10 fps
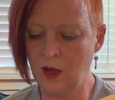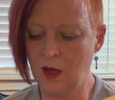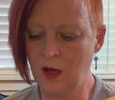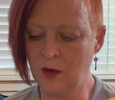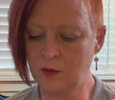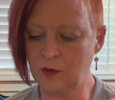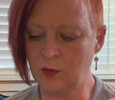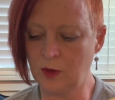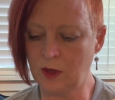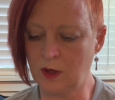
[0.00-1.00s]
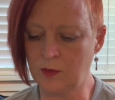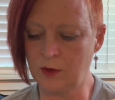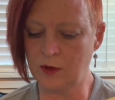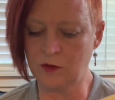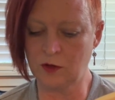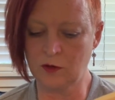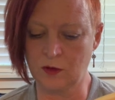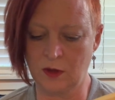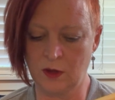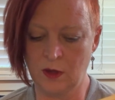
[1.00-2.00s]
help to bring up their children,